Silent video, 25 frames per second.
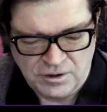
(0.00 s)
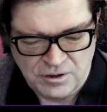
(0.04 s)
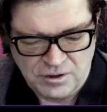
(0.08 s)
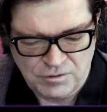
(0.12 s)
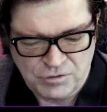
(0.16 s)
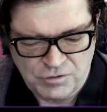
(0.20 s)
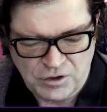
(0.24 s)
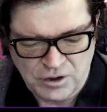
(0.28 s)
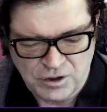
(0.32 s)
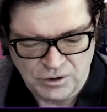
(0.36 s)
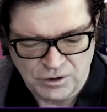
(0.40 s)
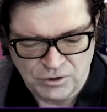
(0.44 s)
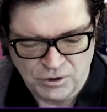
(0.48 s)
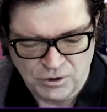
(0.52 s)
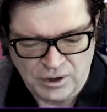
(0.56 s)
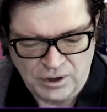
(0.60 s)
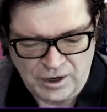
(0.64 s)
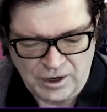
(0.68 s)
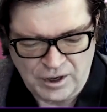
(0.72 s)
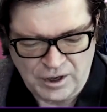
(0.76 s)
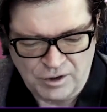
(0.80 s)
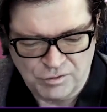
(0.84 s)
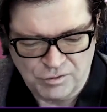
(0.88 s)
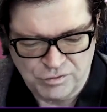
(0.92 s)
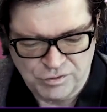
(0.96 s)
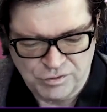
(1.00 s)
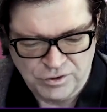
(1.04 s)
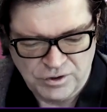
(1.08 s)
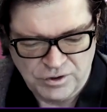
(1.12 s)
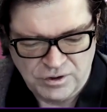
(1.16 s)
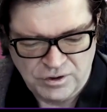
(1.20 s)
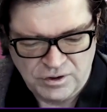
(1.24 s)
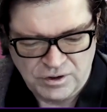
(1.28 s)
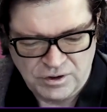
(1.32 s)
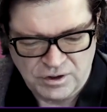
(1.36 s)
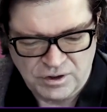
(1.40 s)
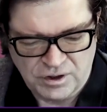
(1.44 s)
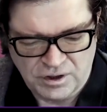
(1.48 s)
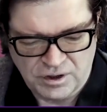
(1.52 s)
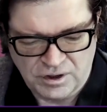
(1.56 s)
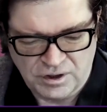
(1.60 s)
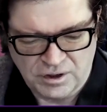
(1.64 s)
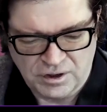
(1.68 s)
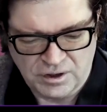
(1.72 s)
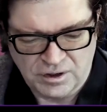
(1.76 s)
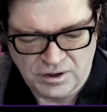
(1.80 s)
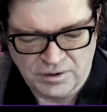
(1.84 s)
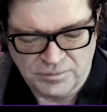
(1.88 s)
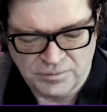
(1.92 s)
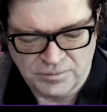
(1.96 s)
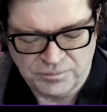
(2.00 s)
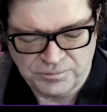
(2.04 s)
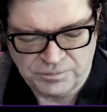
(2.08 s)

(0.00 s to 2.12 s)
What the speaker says: if here you have n